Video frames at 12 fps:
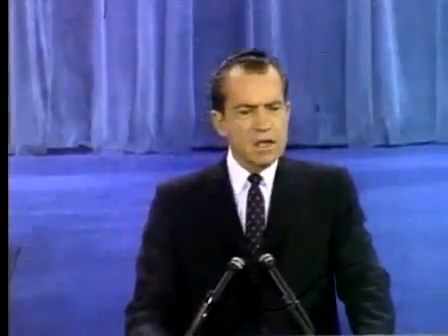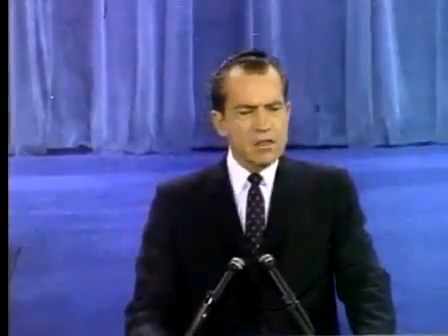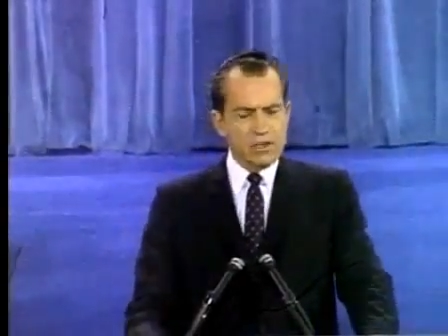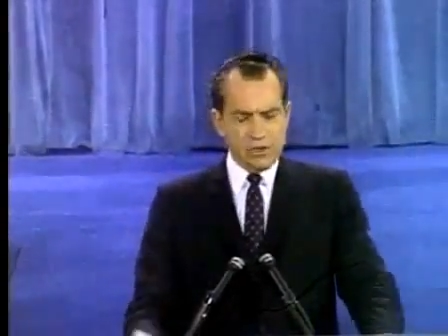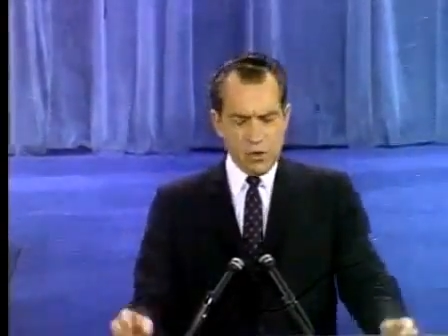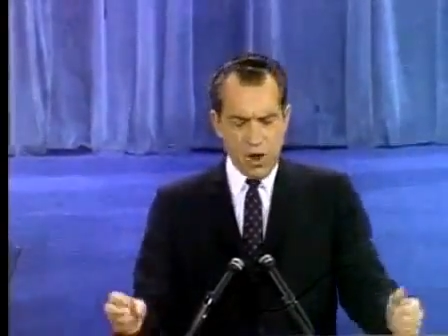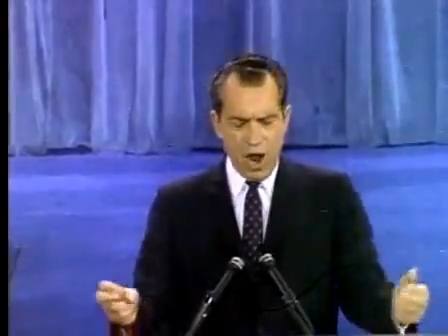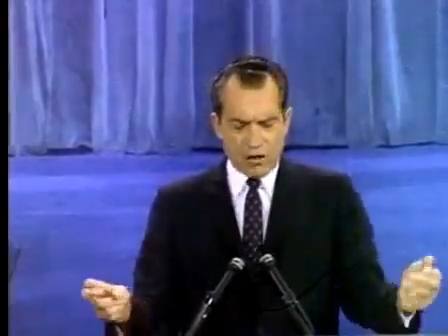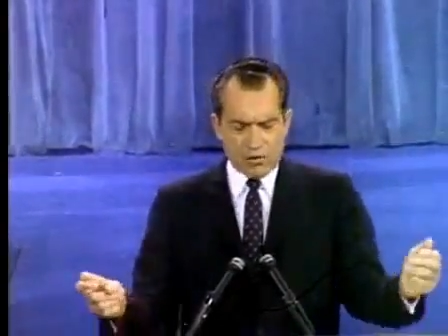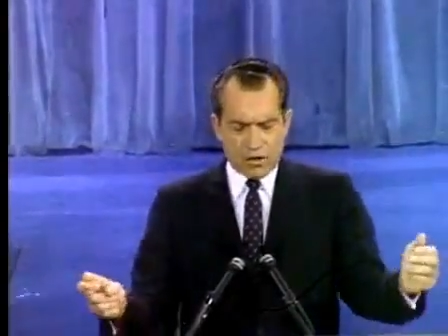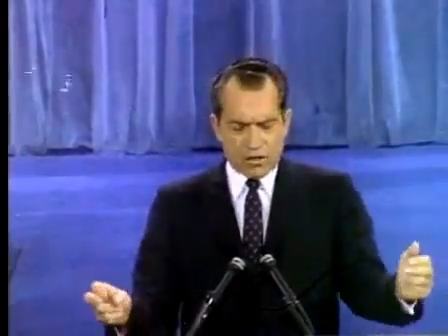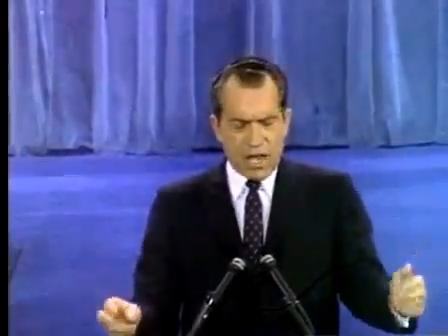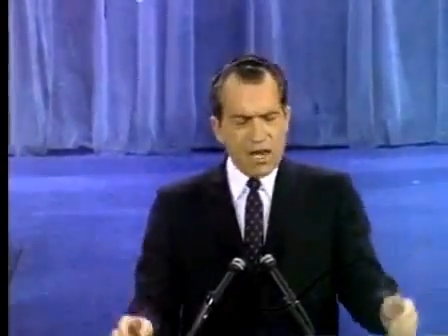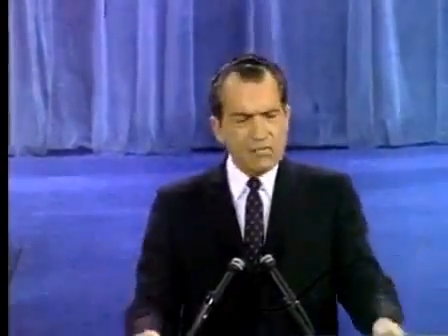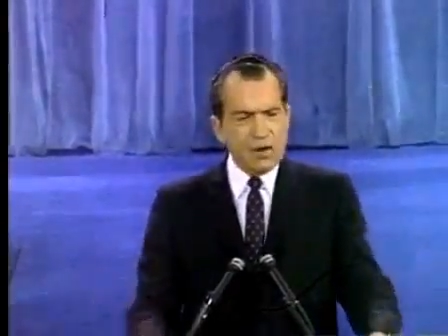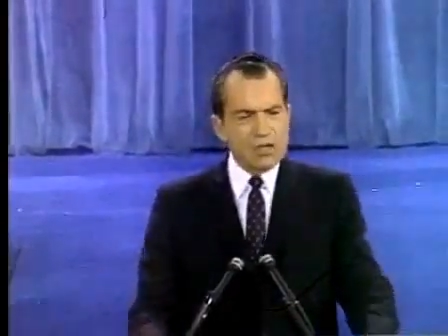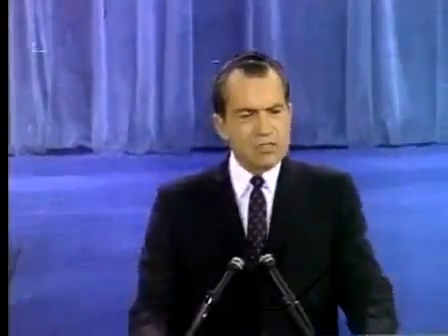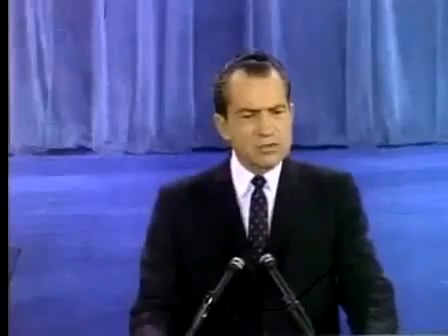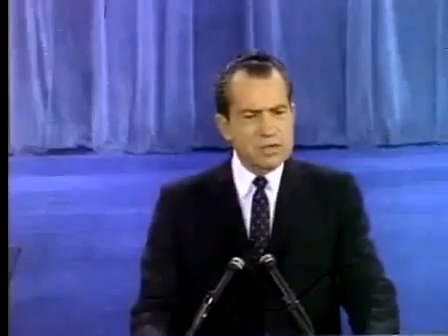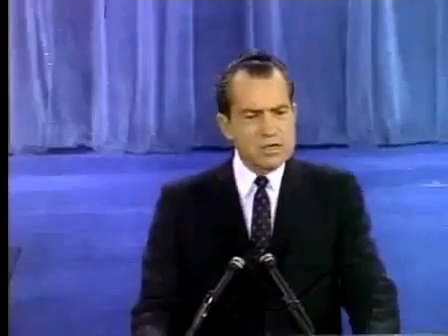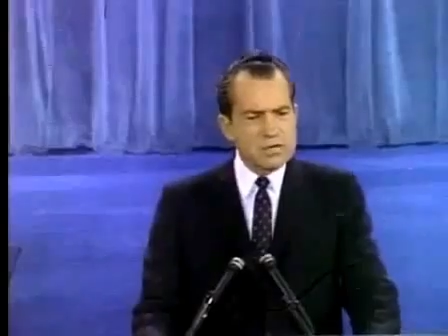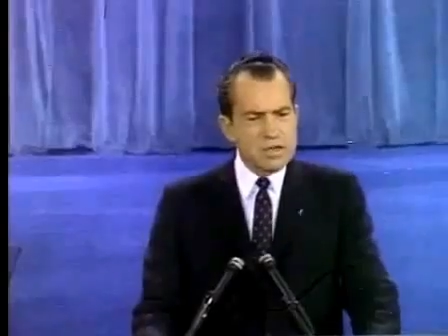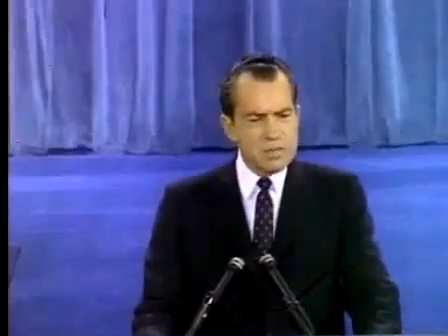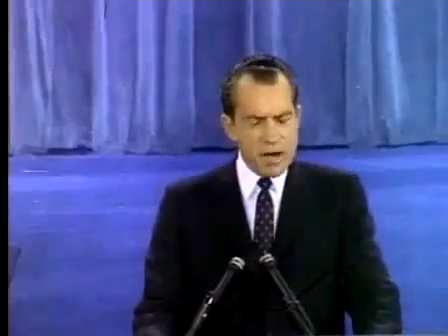the 200th
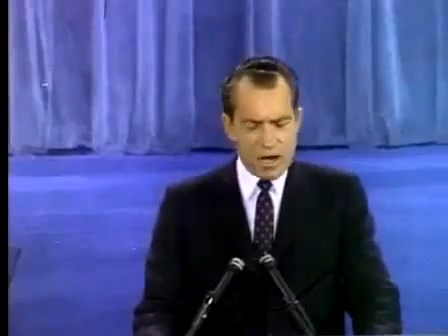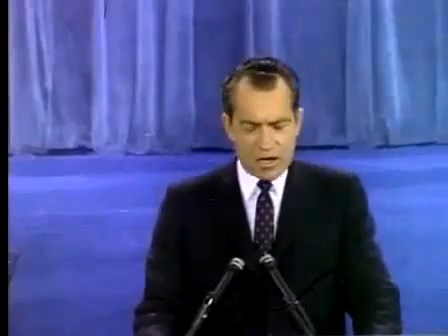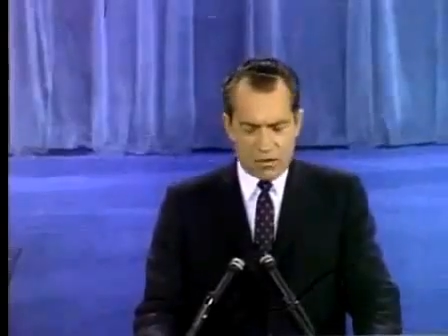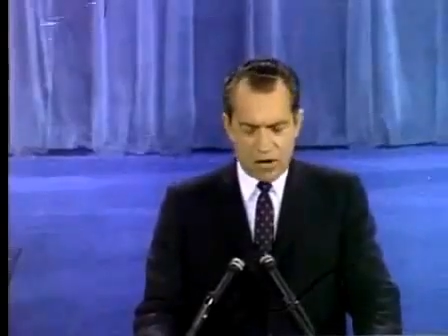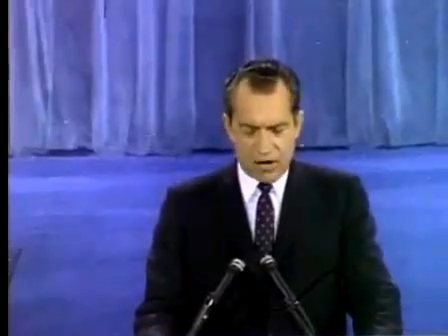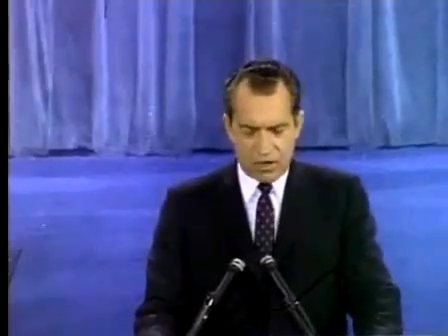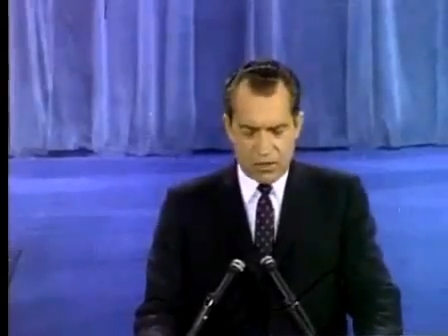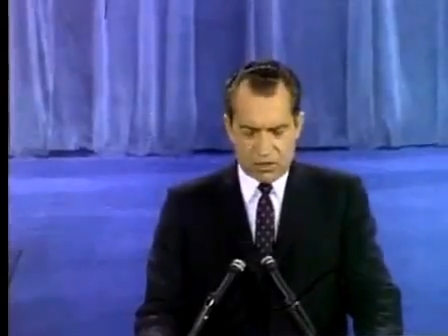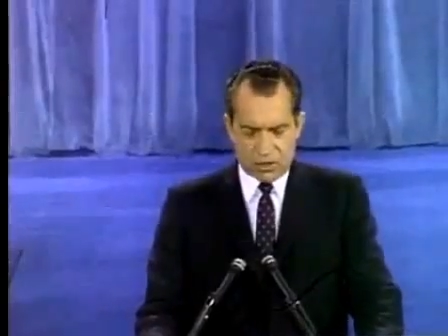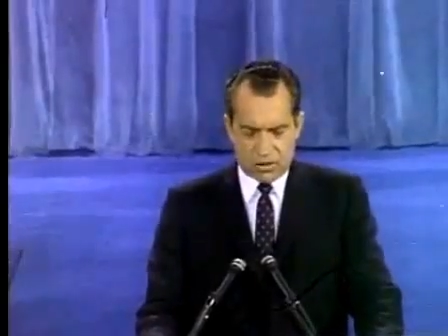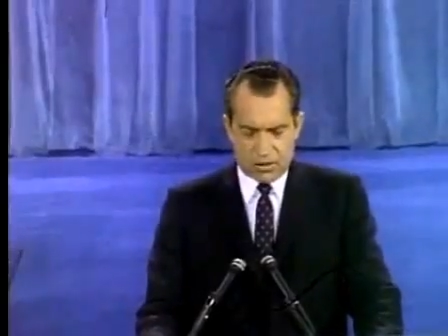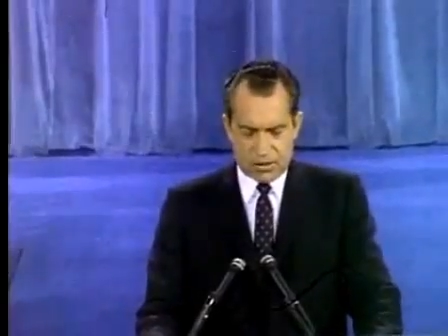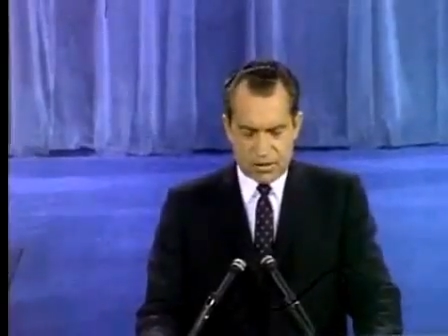anniversary of the American Revolution.